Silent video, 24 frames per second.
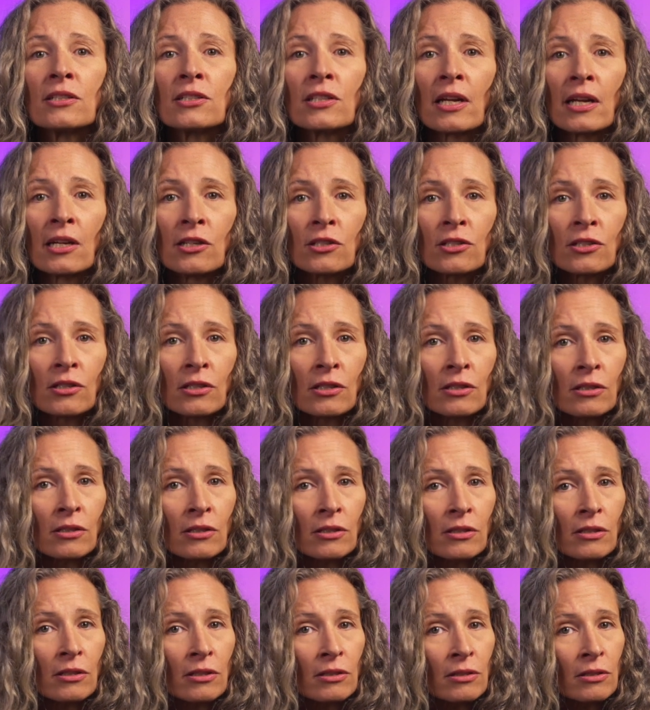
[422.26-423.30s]
tension
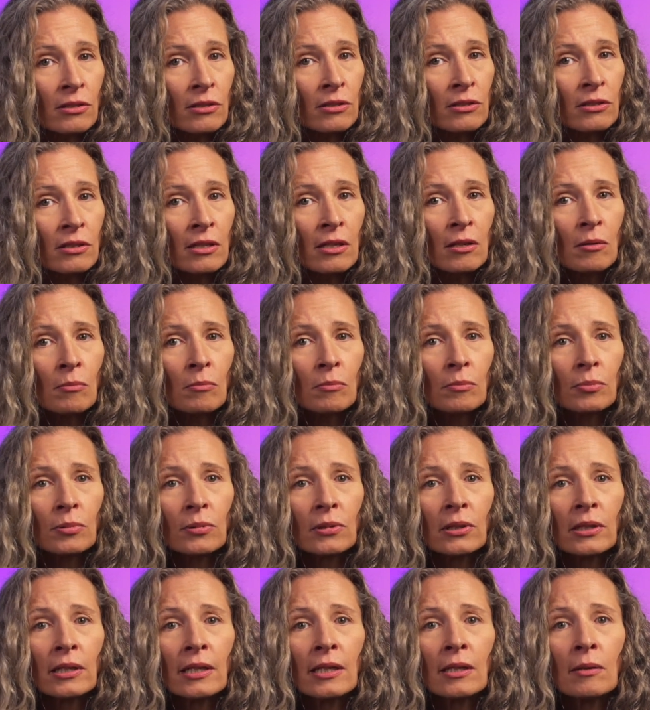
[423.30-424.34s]
to
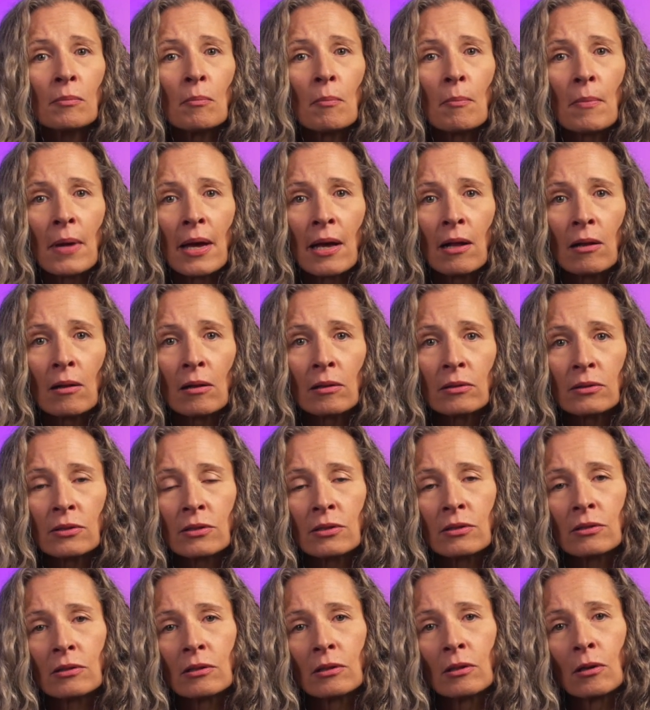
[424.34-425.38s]
simply
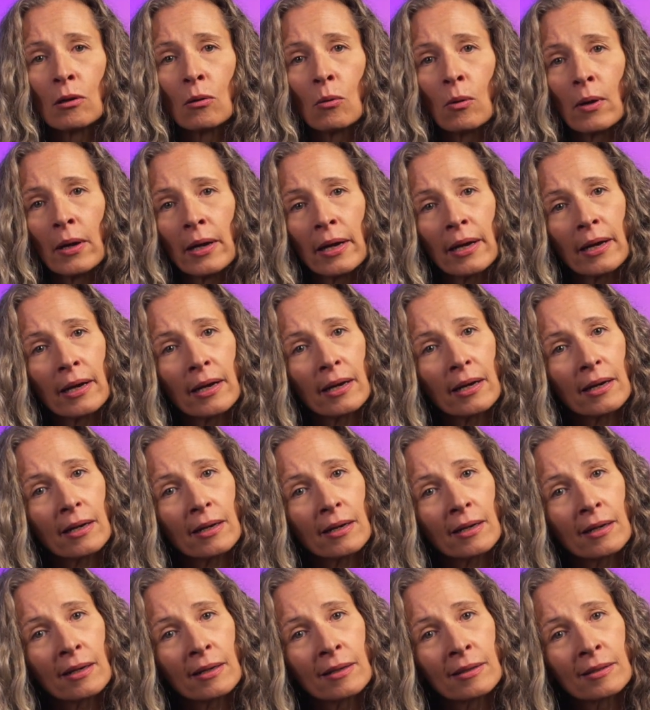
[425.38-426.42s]
melt away.